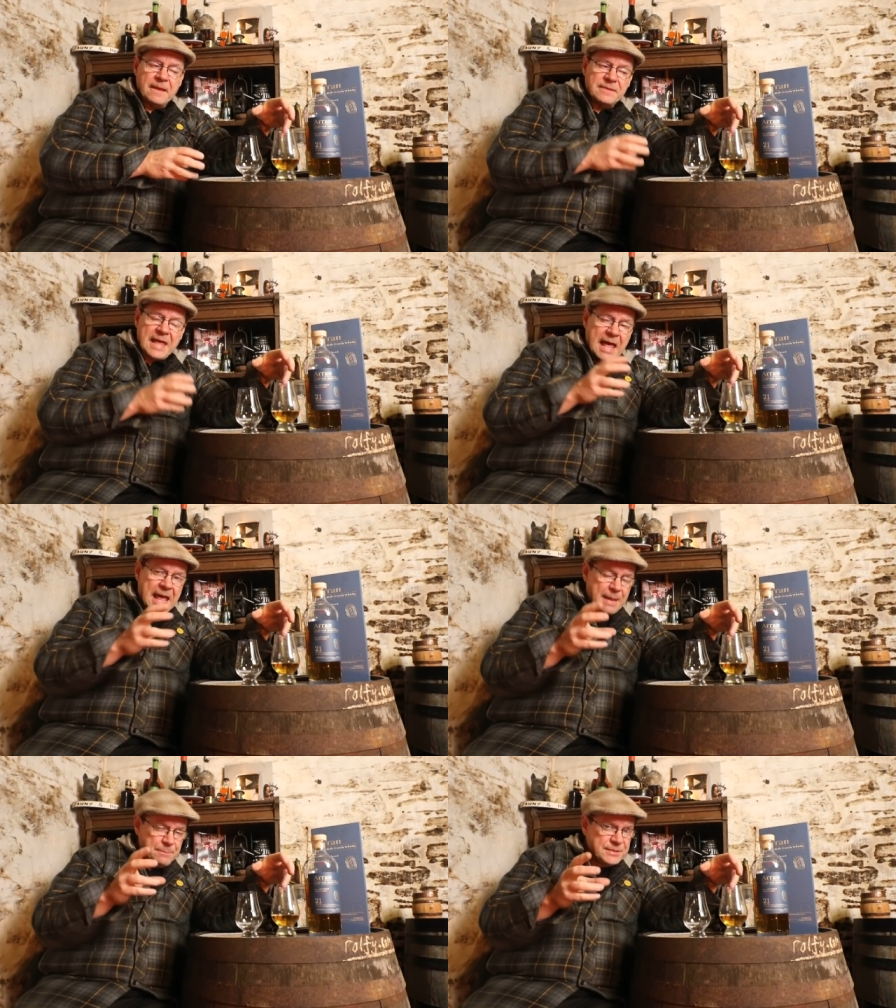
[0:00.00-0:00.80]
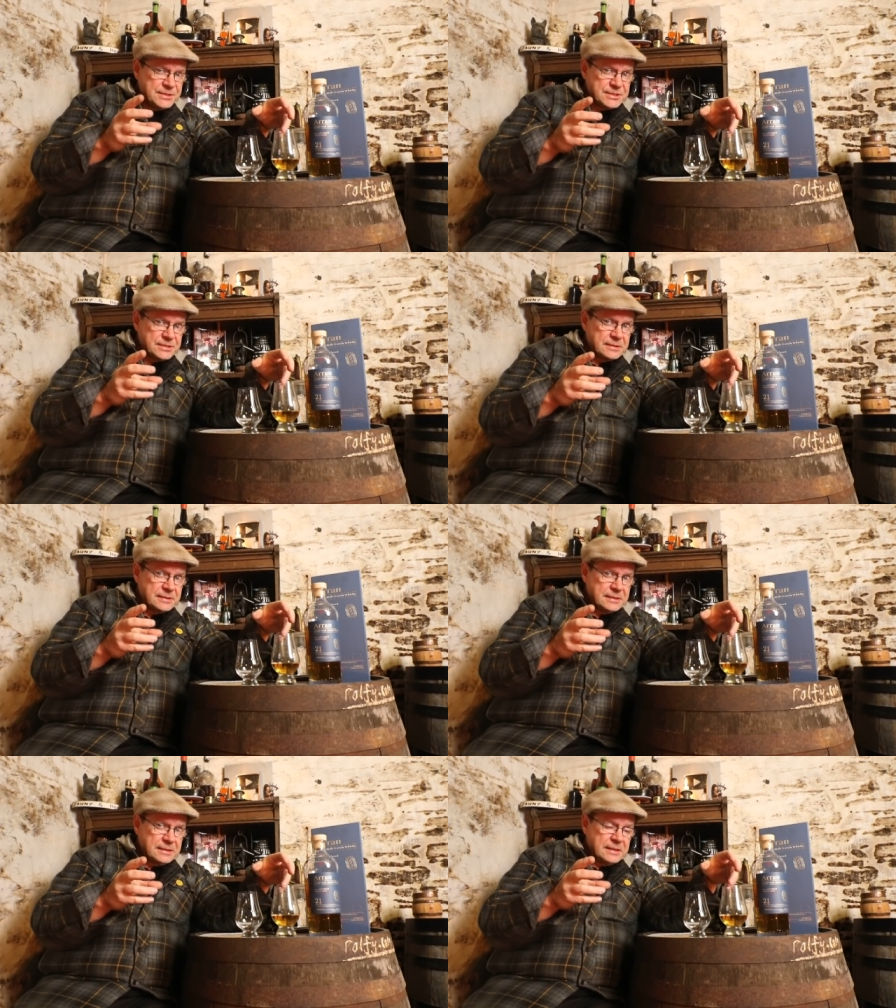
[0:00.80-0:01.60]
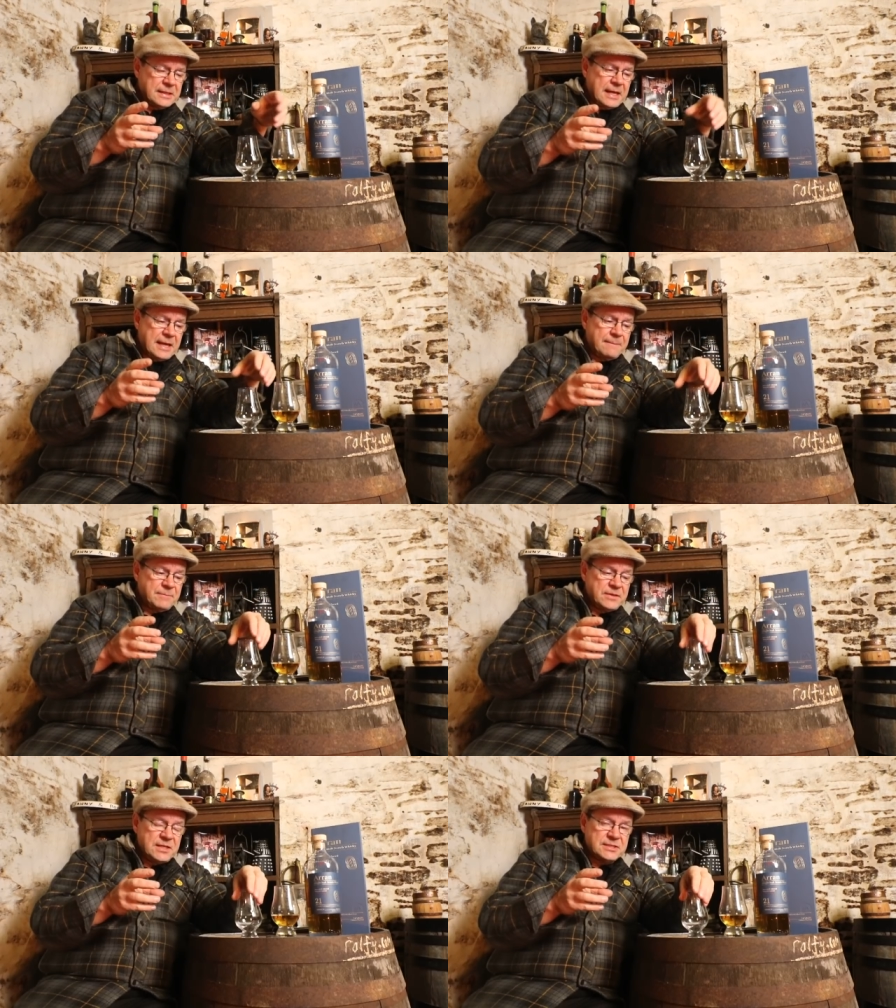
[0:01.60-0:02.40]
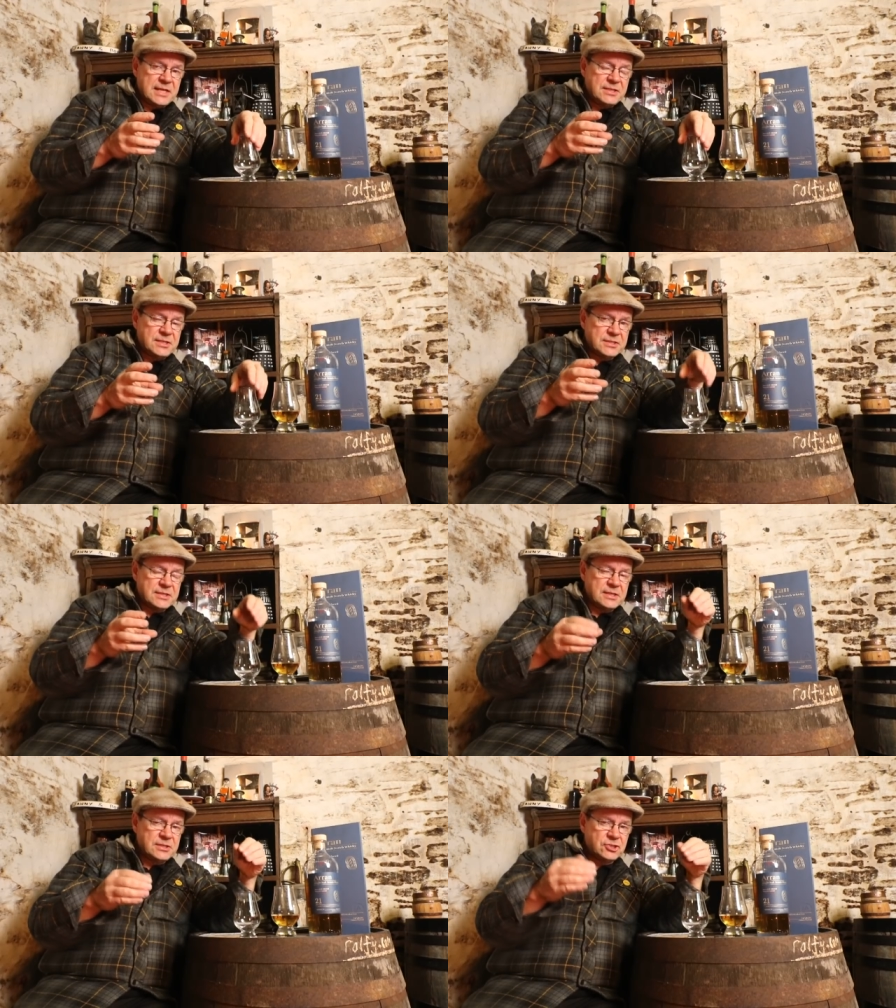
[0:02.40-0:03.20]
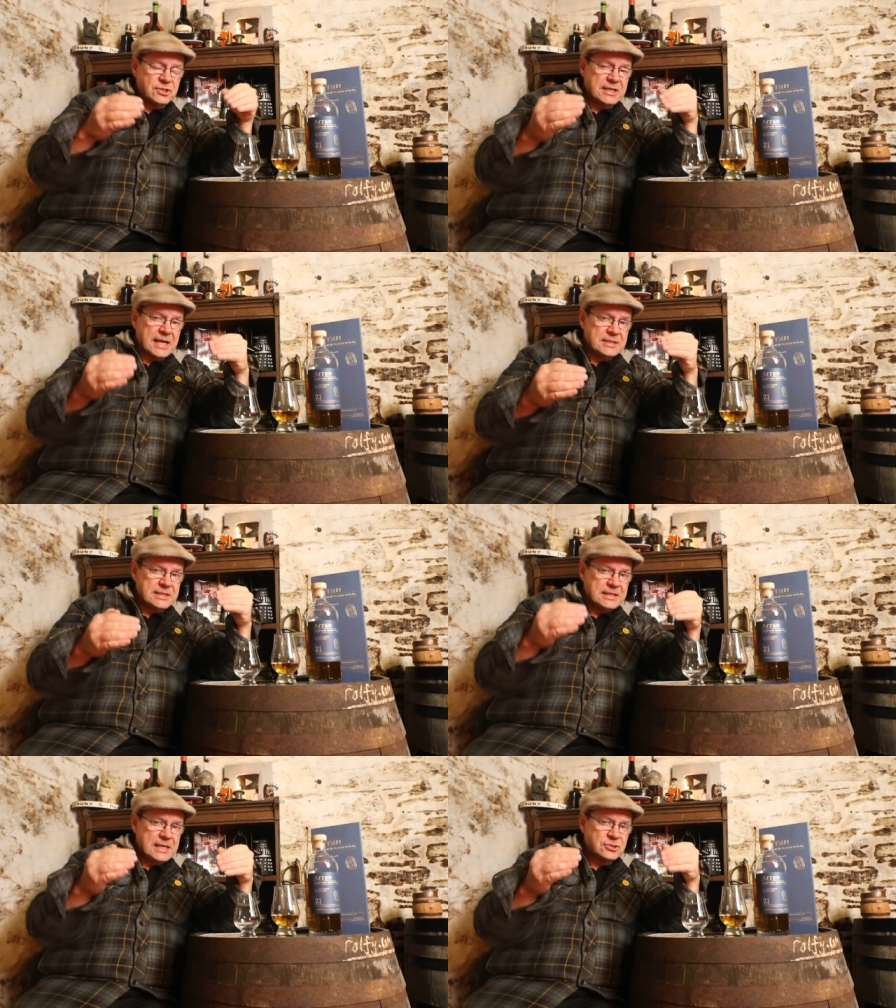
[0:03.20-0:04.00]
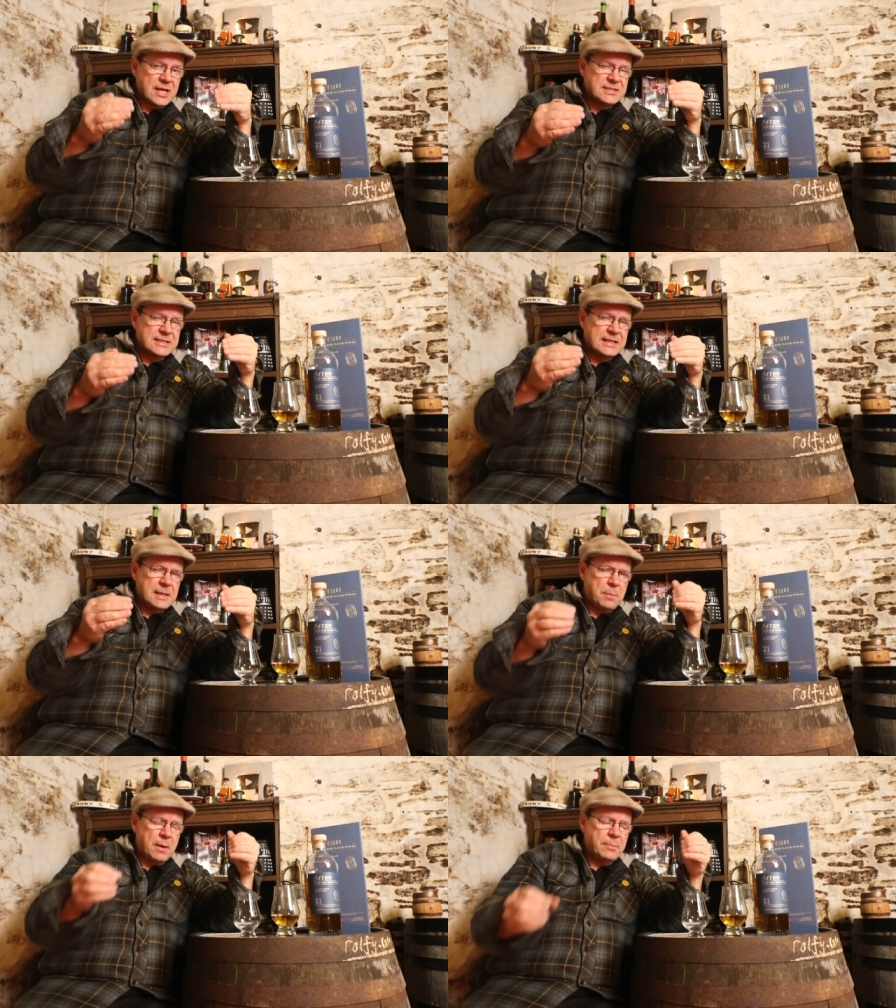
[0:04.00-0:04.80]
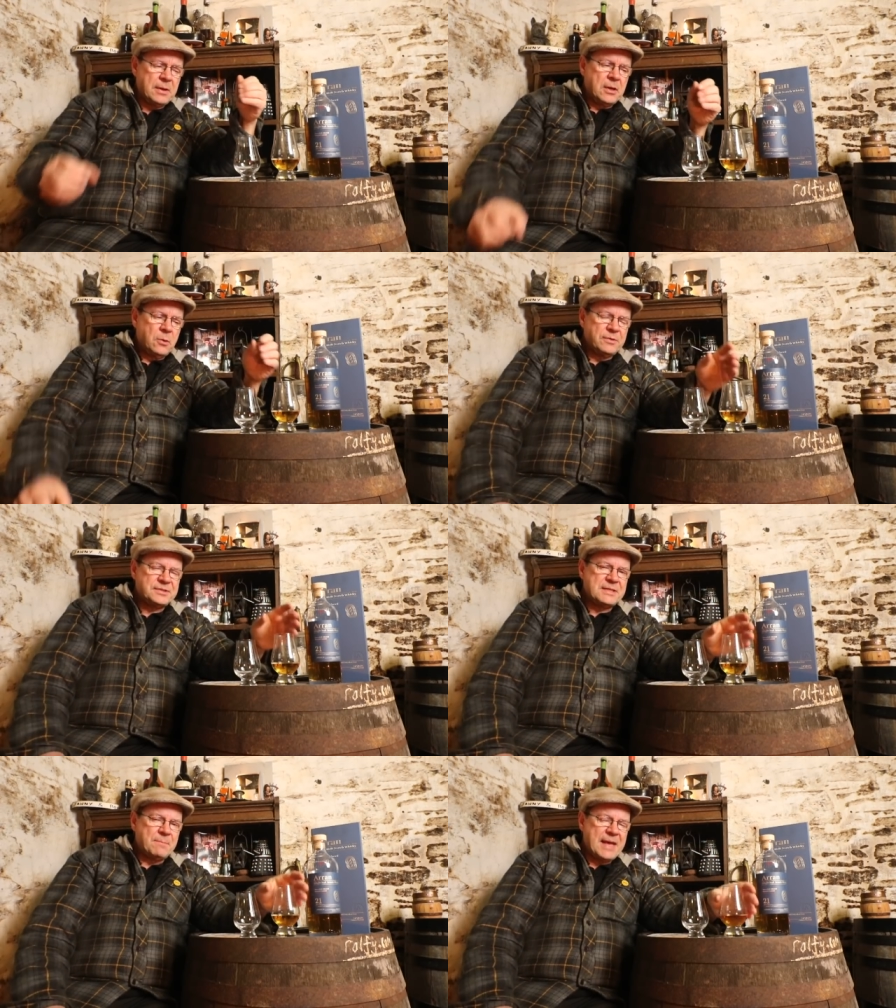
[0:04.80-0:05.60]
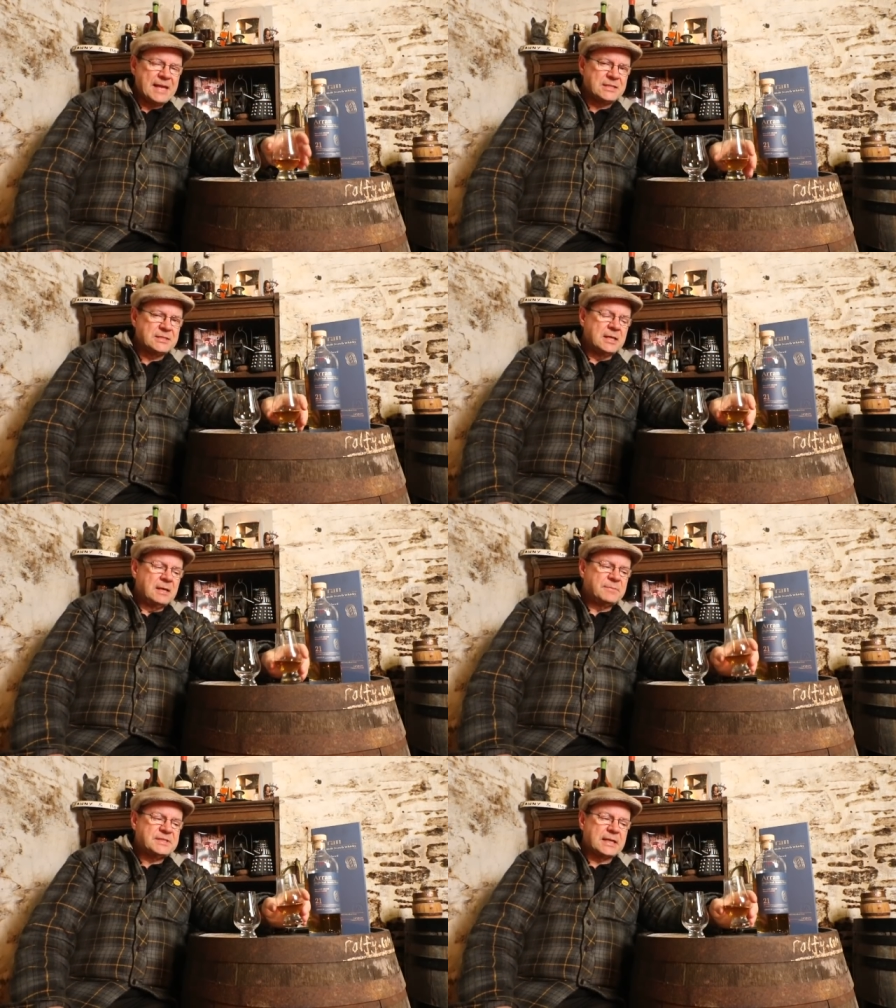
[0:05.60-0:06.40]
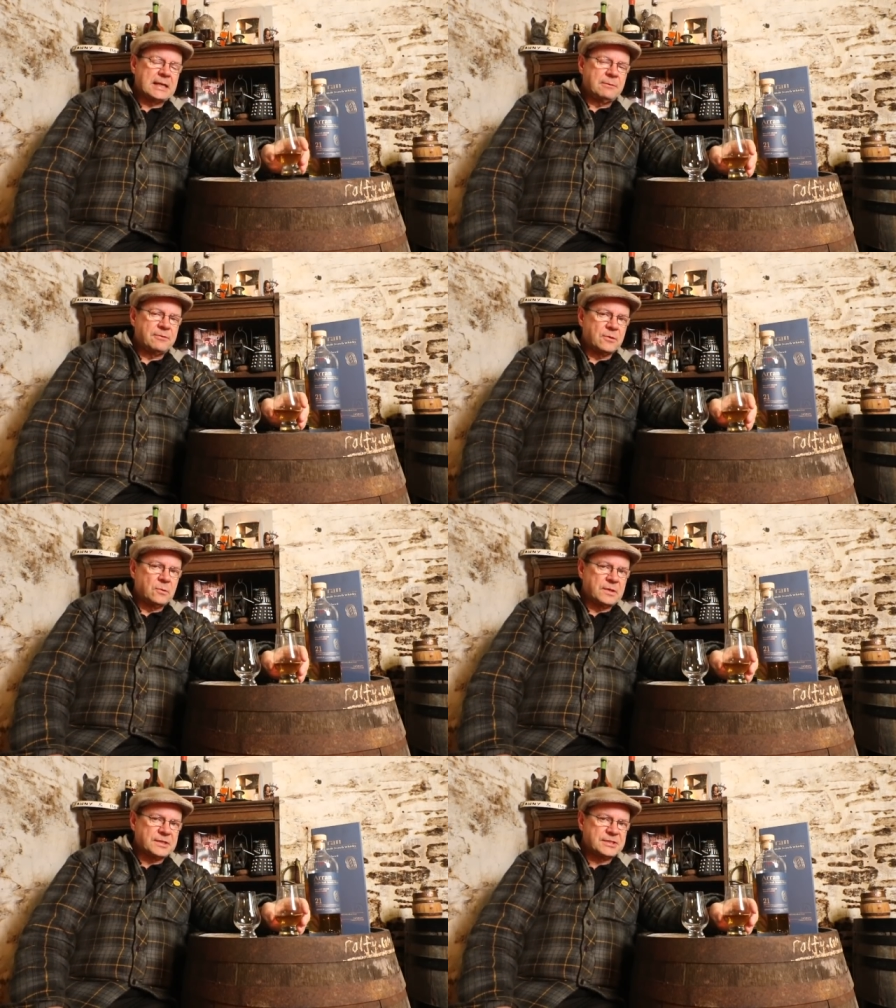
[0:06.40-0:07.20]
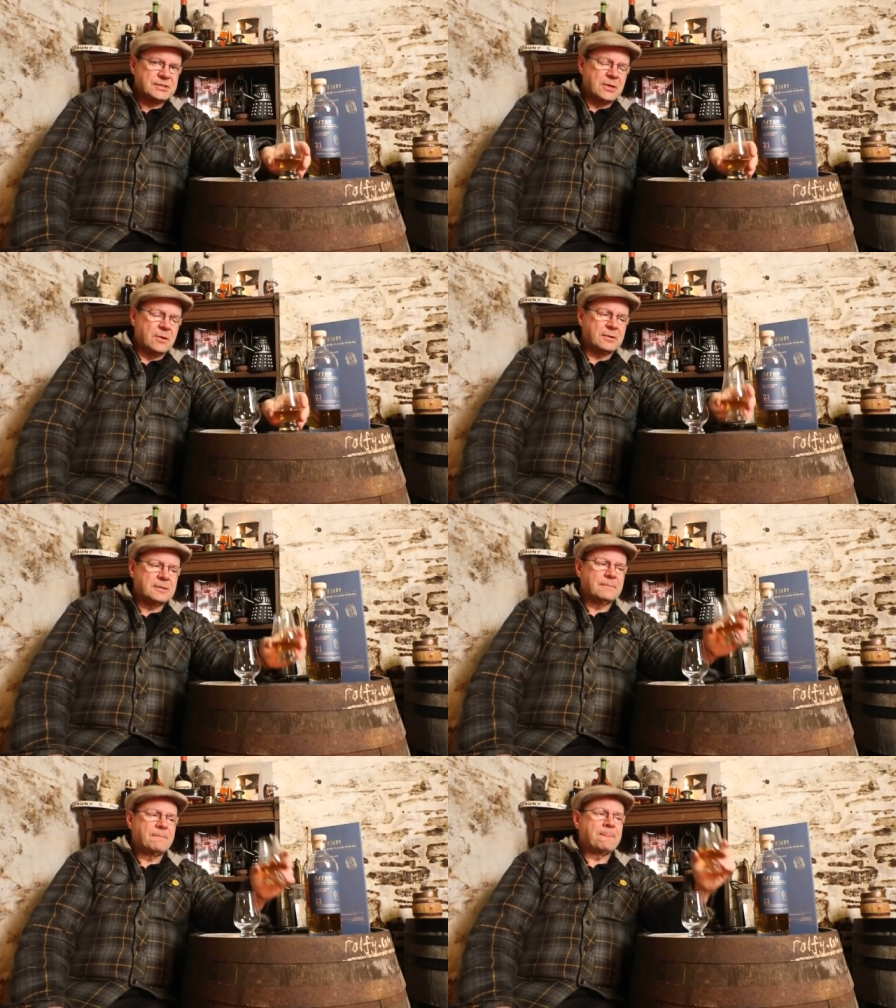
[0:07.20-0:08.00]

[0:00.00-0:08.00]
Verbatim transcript: And that happens um, these days as the industry kind of tries to keep up with demand, particularly with their older stock.